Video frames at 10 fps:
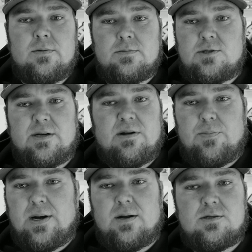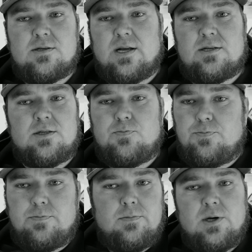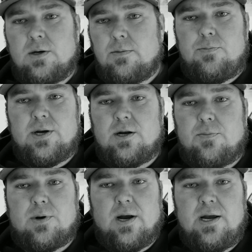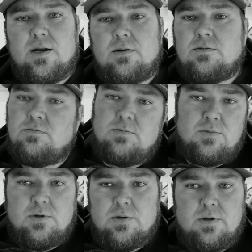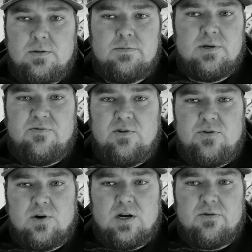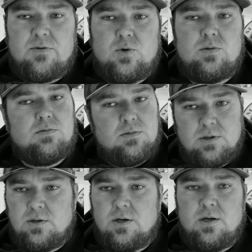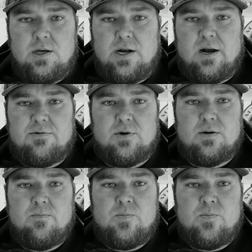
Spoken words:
70 pounds is like just picking up your hand. And then if you feel comfortable, get after it.